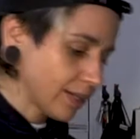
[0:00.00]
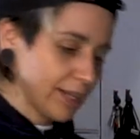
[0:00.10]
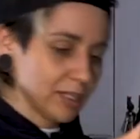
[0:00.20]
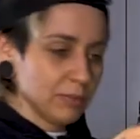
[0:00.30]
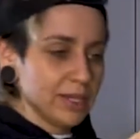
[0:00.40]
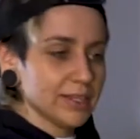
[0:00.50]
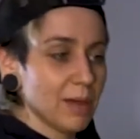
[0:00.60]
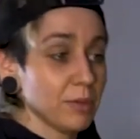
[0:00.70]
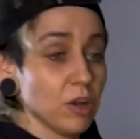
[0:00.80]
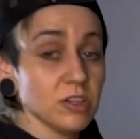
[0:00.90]
like them like that.
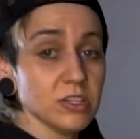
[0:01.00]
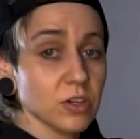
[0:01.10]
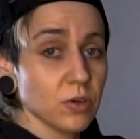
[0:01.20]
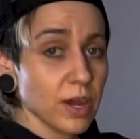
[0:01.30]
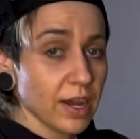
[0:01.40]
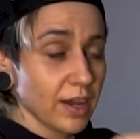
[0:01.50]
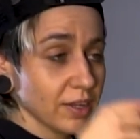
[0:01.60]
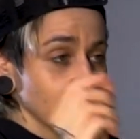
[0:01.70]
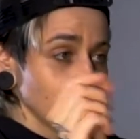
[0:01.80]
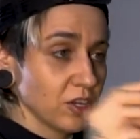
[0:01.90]
But also,
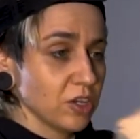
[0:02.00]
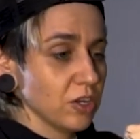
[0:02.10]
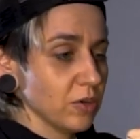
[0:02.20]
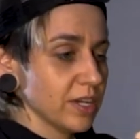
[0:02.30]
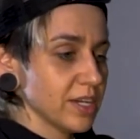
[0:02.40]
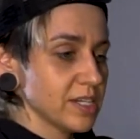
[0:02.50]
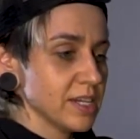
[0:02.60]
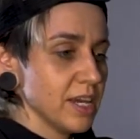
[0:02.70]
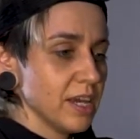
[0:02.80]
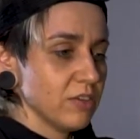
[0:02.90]
good note is,
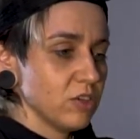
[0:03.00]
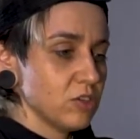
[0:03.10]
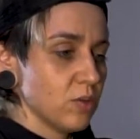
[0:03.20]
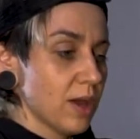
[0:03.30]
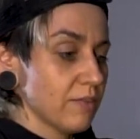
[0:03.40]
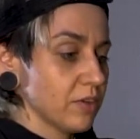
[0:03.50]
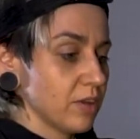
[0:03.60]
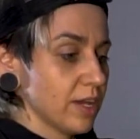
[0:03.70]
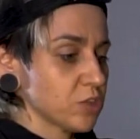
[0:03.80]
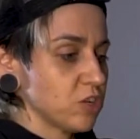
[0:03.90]
if you do have an
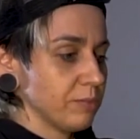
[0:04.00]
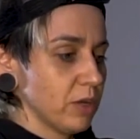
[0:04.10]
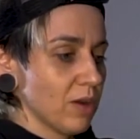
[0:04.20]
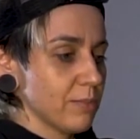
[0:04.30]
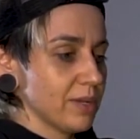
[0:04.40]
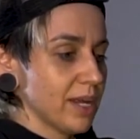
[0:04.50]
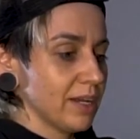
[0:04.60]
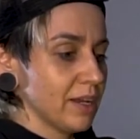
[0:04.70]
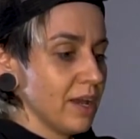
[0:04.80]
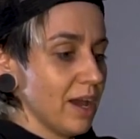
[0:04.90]
extremely ripe
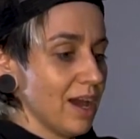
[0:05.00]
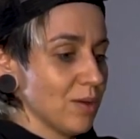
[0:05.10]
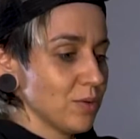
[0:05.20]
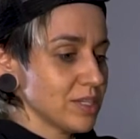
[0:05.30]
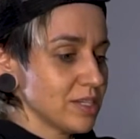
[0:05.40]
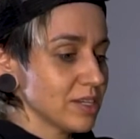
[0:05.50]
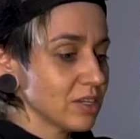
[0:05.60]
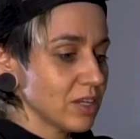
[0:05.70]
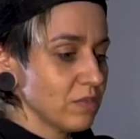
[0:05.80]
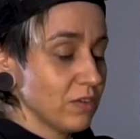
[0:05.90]
banana, I would still,
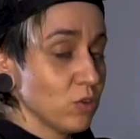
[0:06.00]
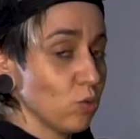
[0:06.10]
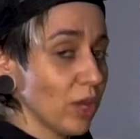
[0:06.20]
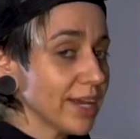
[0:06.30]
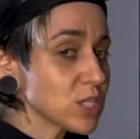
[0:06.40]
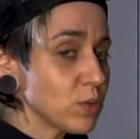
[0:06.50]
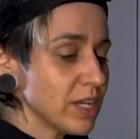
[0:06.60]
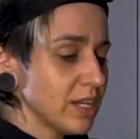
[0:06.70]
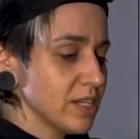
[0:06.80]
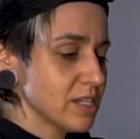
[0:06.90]
even if you like
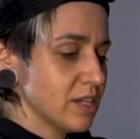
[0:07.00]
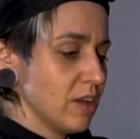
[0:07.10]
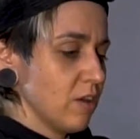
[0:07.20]
sweetness,